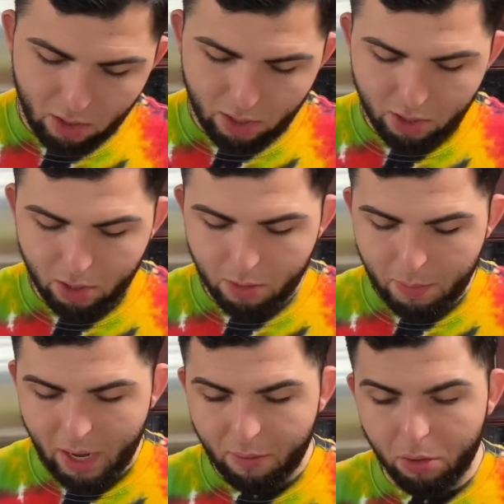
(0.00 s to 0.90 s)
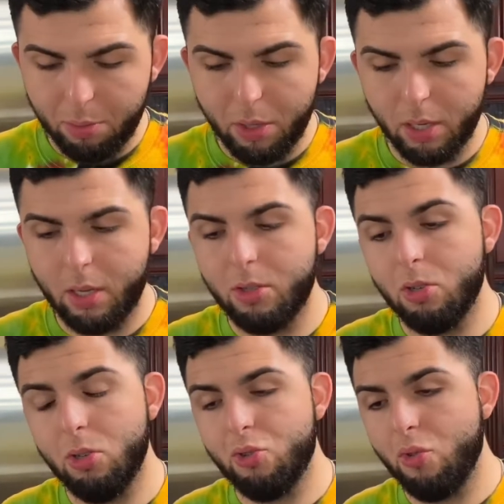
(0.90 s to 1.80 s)
It's a good bang for the buck. It's a
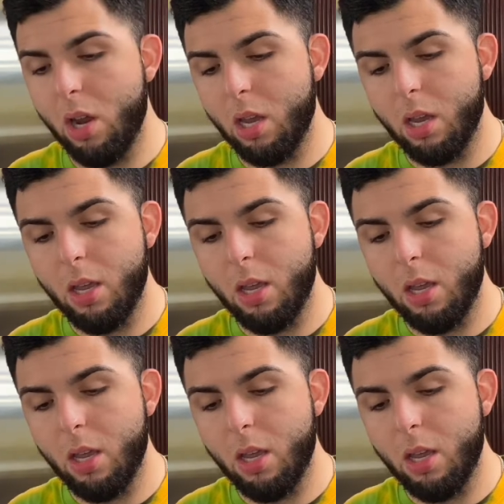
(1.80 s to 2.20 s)
good drink.